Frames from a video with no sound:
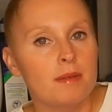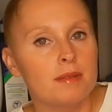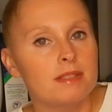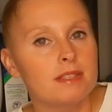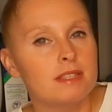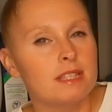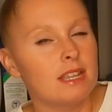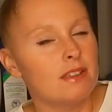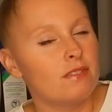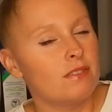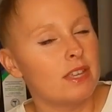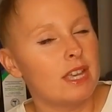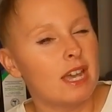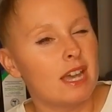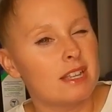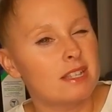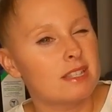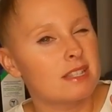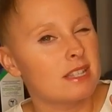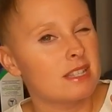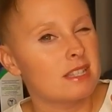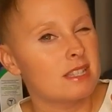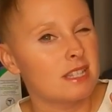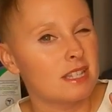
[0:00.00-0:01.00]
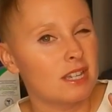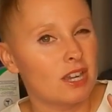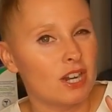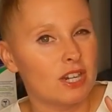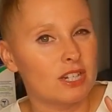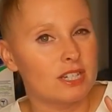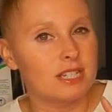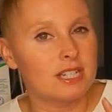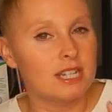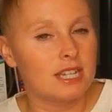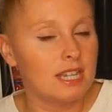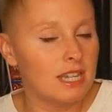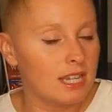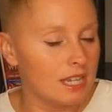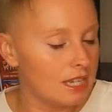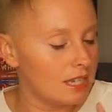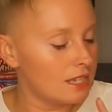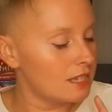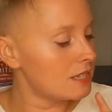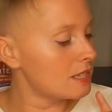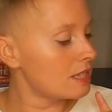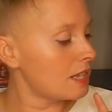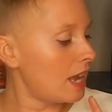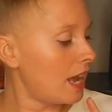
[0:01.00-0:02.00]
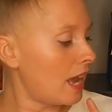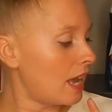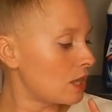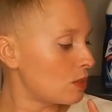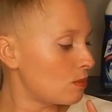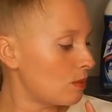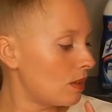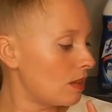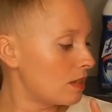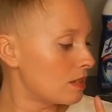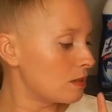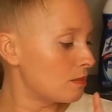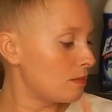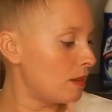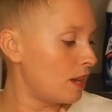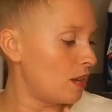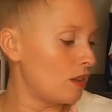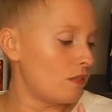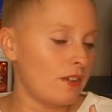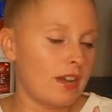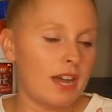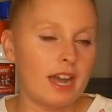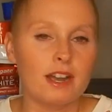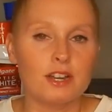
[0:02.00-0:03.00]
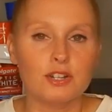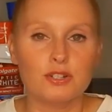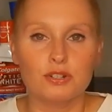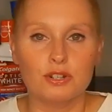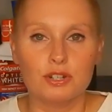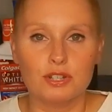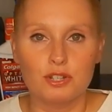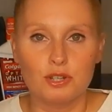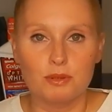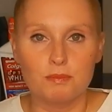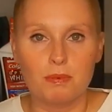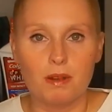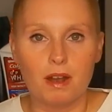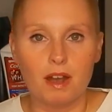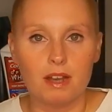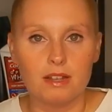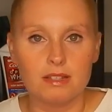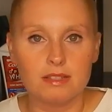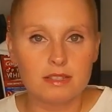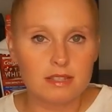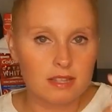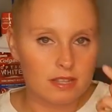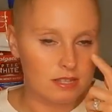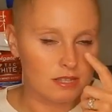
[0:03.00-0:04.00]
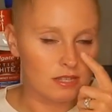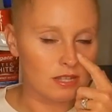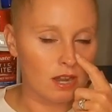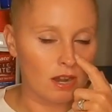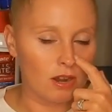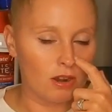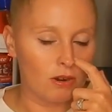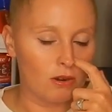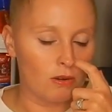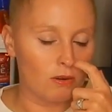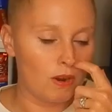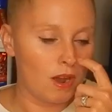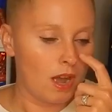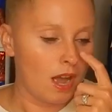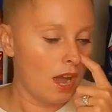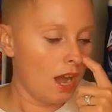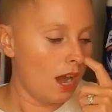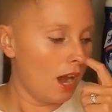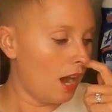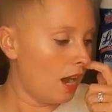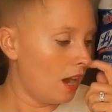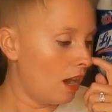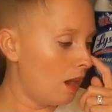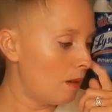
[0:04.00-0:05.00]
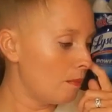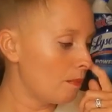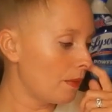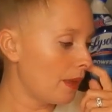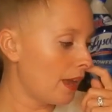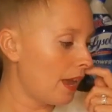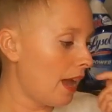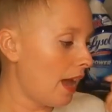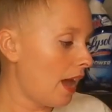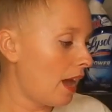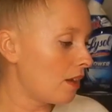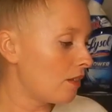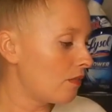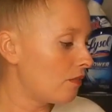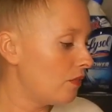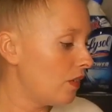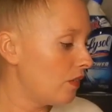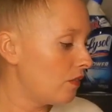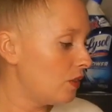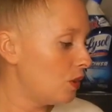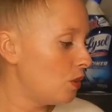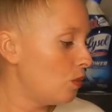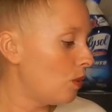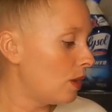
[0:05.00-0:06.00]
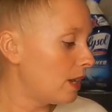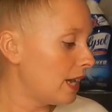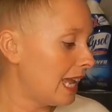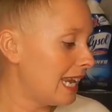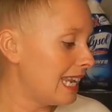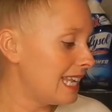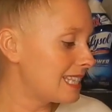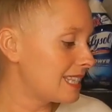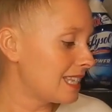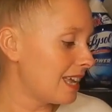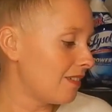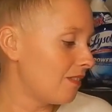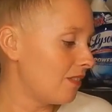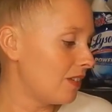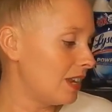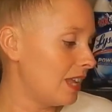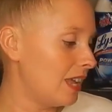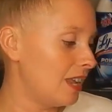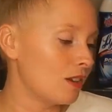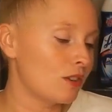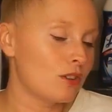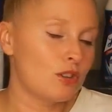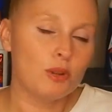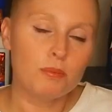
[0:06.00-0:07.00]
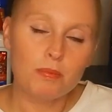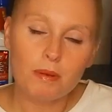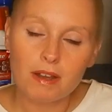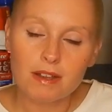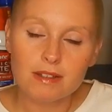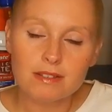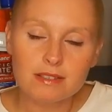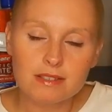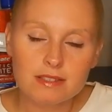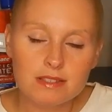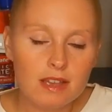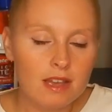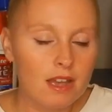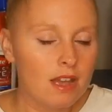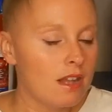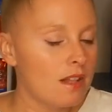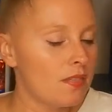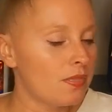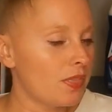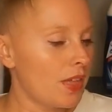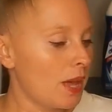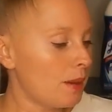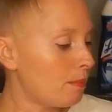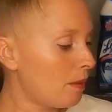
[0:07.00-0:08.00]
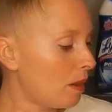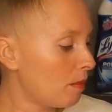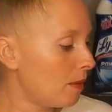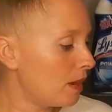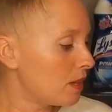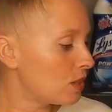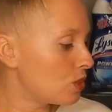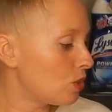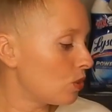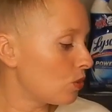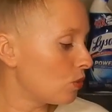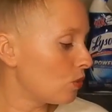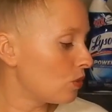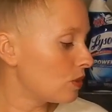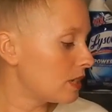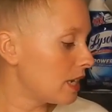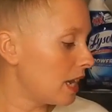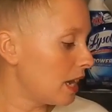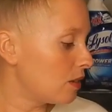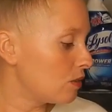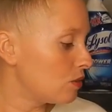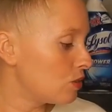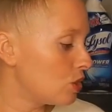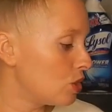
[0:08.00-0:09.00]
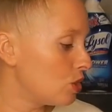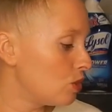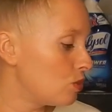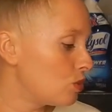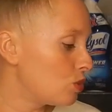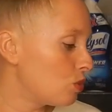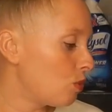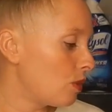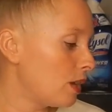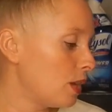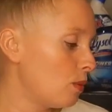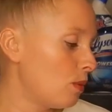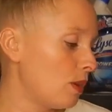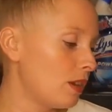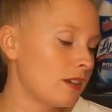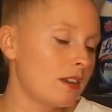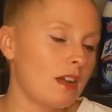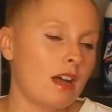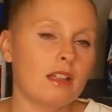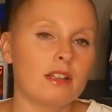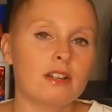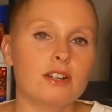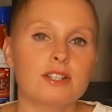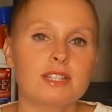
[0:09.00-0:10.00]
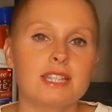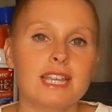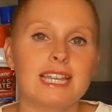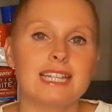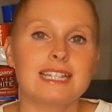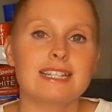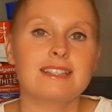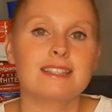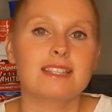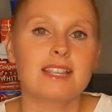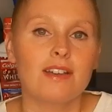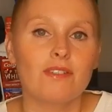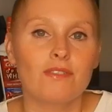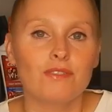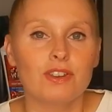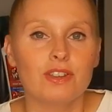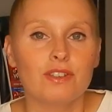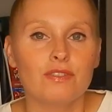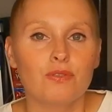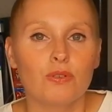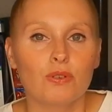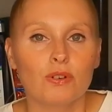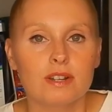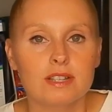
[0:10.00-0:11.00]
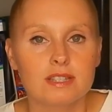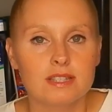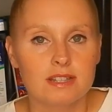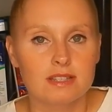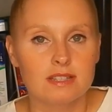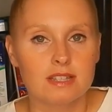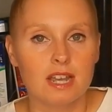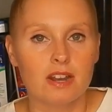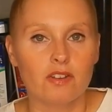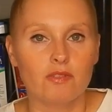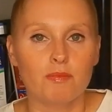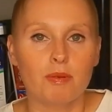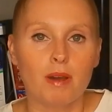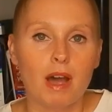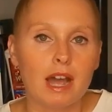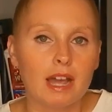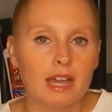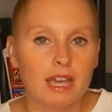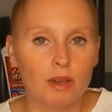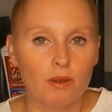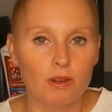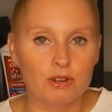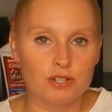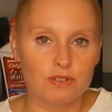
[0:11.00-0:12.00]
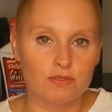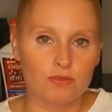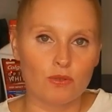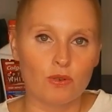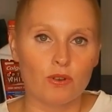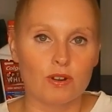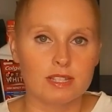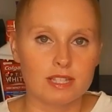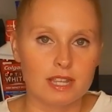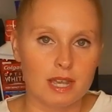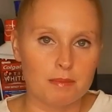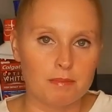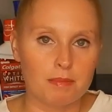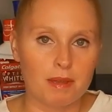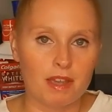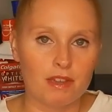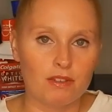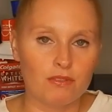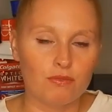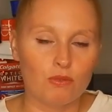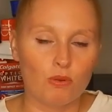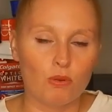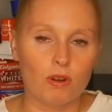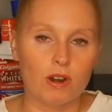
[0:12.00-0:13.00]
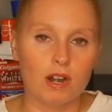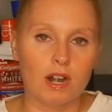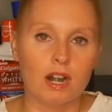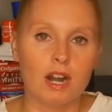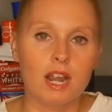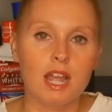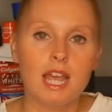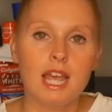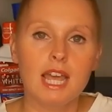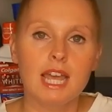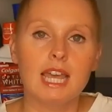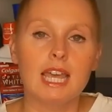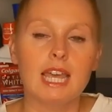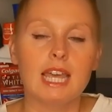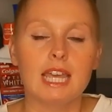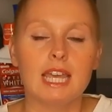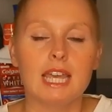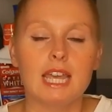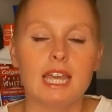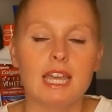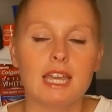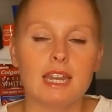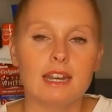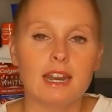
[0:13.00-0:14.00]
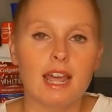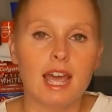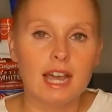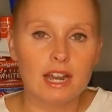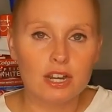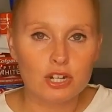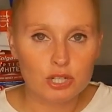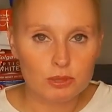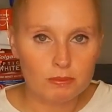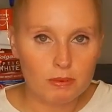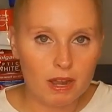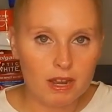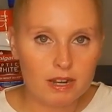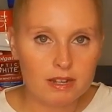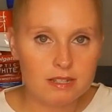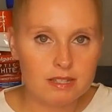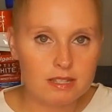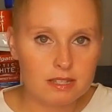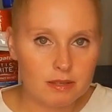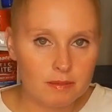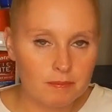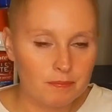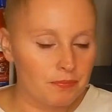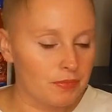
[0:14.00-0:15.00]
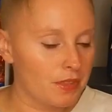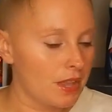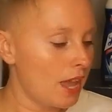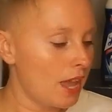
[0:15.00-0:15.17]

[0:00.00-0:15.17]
CVS CRTs, as well as manufacturer coupons. So I had $51.87 in coupons. That brought my total down to $21.74 out of pocket, which of course I pay for in extra bucks